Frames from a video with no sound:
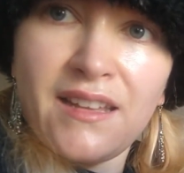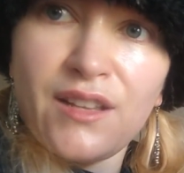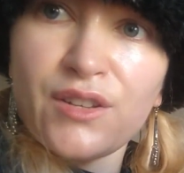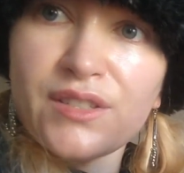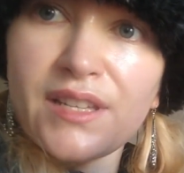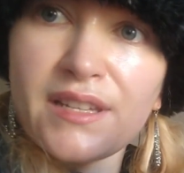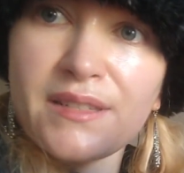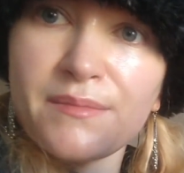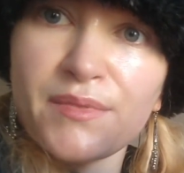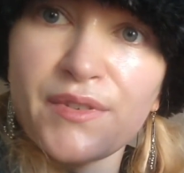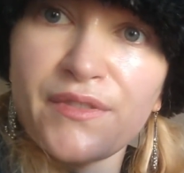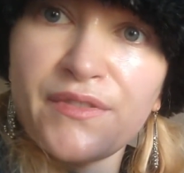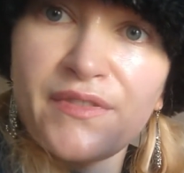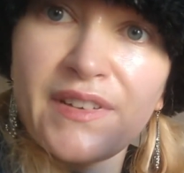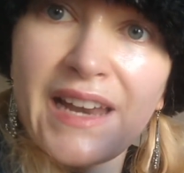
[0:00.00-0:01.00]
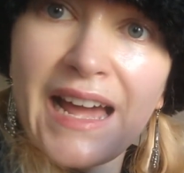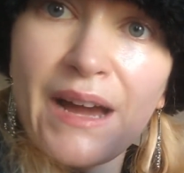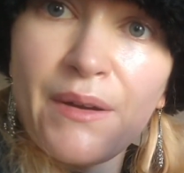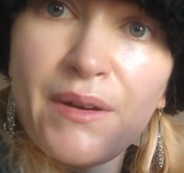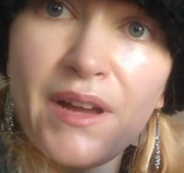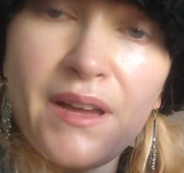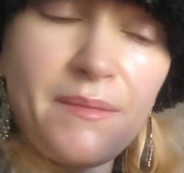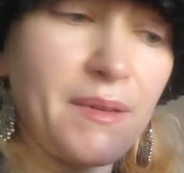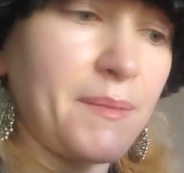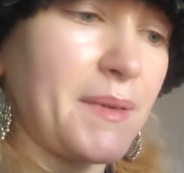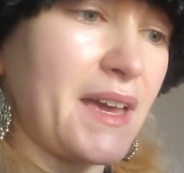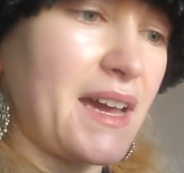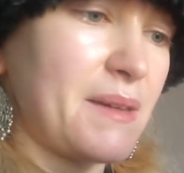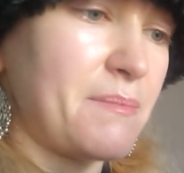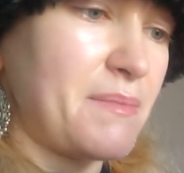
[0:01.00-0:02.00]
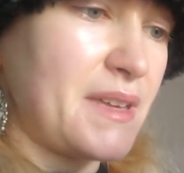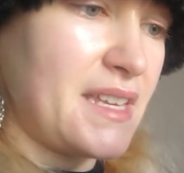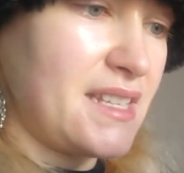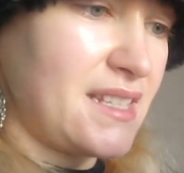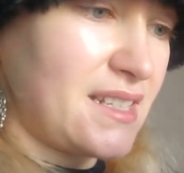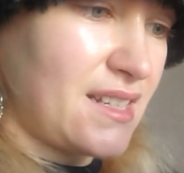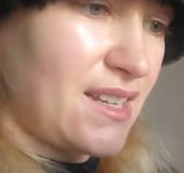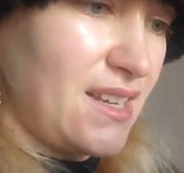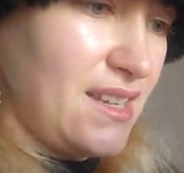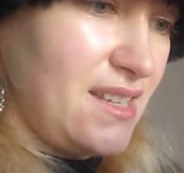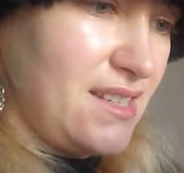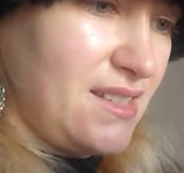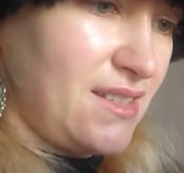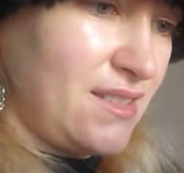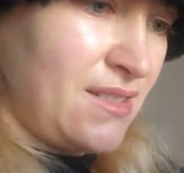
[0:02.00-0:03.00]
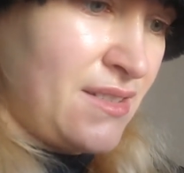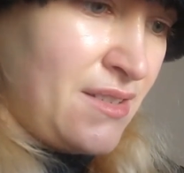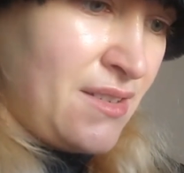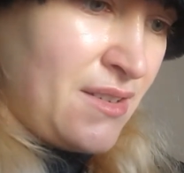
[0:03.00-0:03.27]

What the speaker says: It looks like some sort of flower, maybe hibiscus.